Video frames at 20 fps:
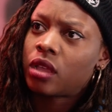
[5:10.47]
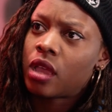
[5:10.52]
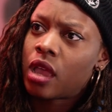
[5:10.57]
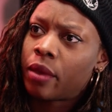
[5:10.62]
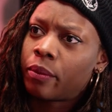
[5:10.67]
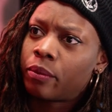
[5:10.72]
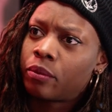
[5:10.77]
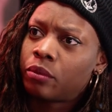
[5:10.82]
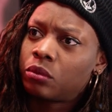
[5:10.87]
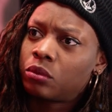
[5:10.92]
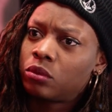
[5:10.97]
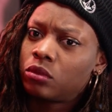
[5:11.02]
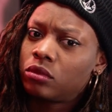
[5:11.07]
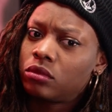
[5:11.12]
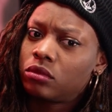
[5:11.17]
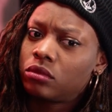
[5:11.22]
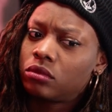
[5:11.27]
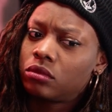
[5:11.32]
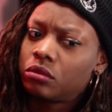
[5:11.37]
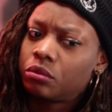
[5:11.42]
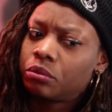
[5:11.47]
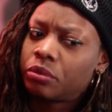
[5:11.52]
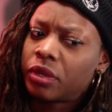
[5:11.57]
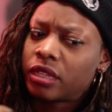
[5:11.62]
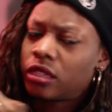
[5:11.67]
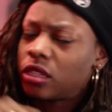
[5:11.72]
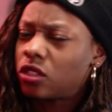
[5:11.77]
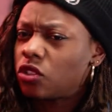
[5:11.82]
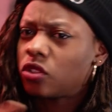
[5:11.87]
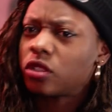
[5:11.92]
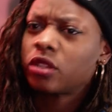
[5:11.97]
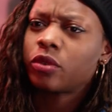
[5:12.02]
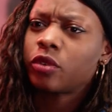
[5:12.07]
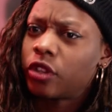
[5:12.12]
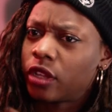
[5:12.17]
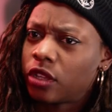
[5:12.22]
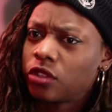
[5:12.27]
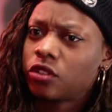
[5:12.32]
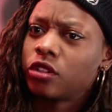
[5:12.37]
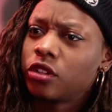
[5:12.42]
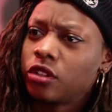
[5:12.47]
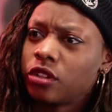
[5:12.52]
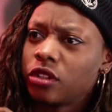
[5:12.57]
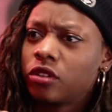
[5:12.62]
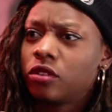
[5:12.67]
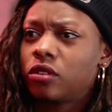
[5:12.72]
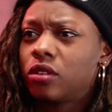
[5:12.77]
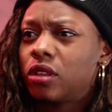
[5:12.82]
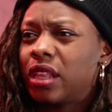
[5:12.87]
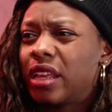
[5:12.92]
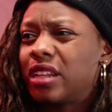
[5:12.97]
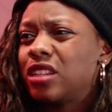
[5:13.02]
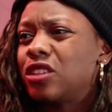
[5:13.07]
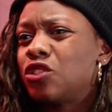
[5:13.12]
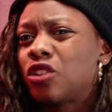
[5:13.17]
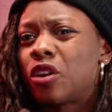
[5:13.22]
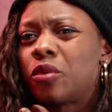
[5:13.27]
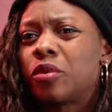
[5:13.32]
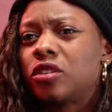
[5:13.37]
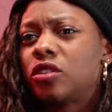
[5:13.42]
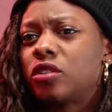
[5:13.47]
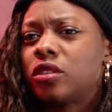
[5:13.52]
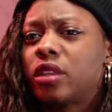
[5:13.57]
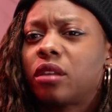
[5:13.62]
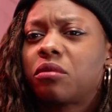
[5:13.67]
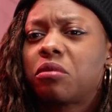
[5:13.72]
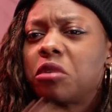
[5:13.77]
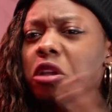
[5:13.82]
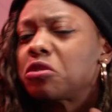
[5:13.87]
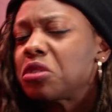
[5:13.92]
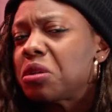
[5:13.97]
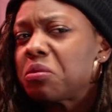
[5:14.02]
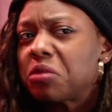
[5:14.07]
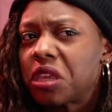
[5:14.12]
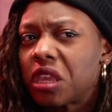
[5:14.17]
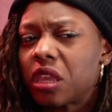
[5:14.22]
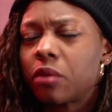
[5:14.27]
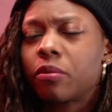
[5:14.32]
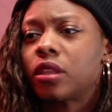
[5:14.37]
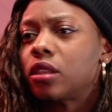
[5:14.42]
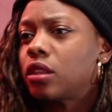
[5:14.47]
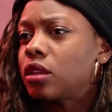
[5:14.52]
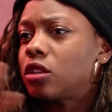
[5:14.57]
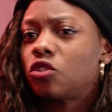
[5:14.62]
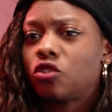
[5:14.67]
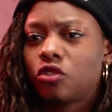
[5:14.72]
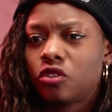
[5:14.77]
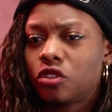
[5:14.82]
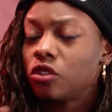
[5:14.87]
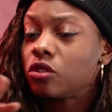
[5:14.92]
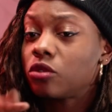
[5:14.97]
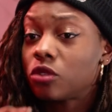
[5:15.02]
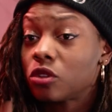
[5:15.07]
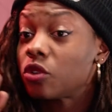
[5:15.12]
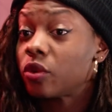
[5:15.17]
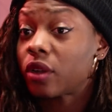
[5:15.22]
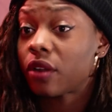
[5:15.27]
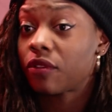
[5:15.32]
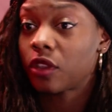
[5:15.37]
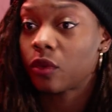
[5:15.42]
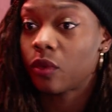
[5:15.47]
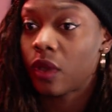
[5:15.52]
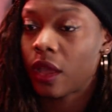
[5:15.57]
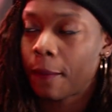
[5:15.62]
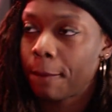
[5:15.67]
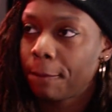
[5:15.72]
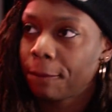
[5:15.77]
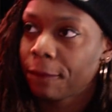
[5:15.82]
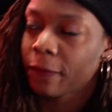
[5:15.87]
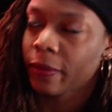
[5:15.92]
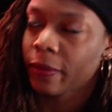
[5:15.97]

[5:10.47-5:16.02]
Um, but let's just see what you guys are gonna do. I like to start with just like, here's what I'm thinking, but like, do, do whatever you want.